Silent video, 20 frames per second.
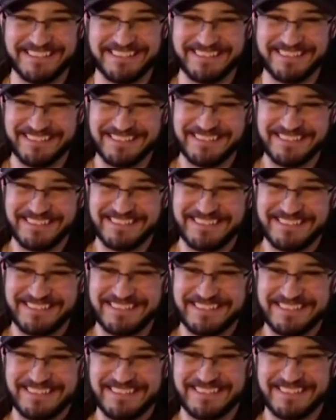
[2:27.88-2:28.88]

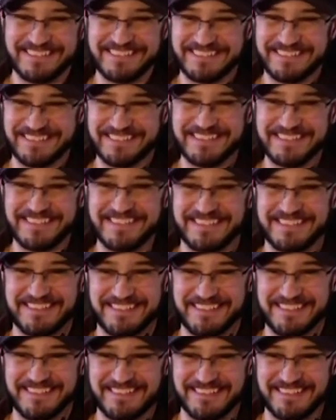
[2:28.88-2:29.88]

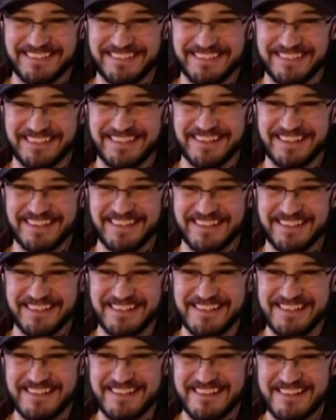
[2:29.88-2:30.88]

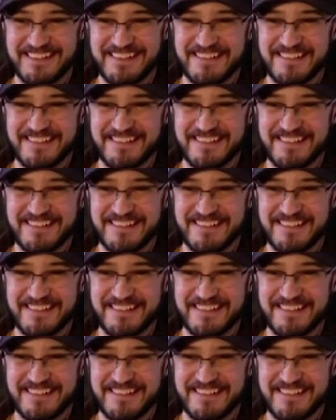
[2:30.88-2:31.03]
[no speech]